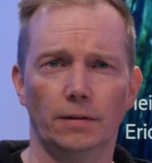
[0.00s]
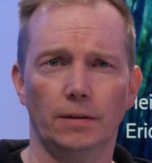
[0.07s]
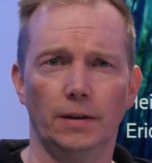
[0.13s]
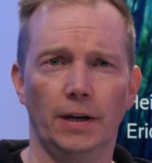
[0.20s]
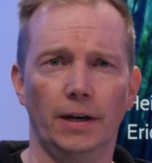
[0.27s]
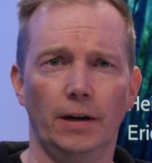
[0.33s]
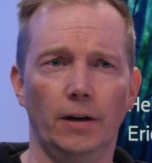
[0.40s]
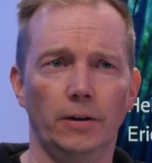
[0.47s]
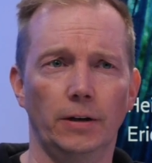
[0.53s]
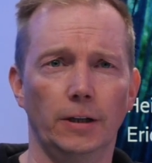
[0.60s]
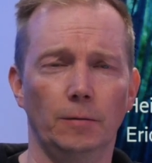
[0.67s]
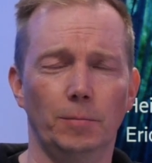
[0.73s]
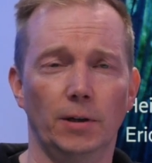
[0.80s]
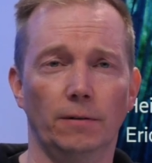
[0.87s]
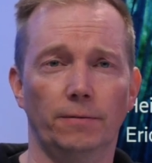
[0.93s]
and a little
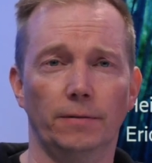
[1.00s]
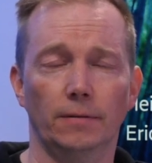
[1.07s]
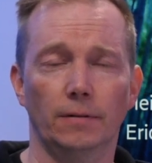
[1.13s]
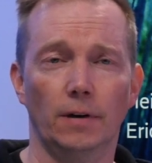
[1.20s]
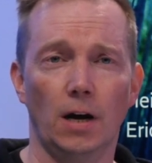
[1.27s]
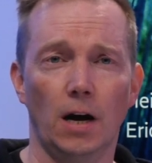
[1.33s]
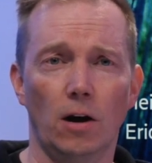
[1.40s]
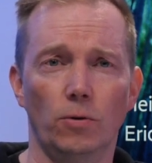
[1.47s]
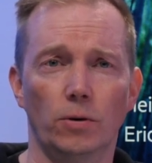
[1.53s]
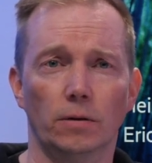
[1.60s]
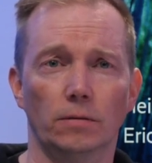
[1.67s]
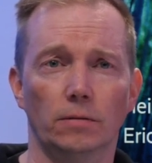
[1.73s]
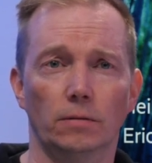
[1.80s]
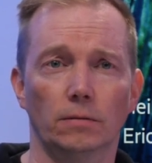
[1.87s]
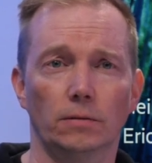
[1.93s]
bit of how
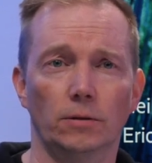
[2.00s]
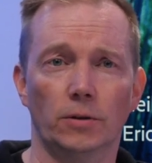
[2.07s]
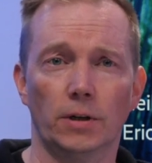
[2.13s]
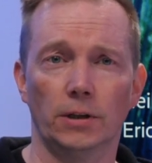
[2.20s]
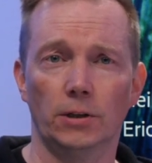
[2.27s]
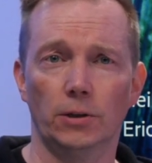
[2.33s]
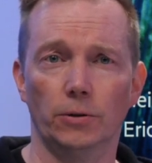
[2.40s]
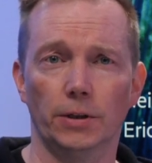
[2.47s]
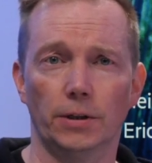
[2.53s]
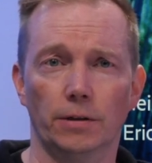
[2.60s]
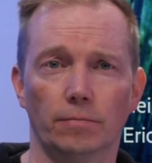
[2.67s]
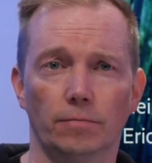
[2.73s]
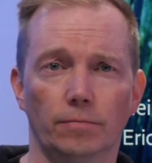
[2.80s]
you can do it.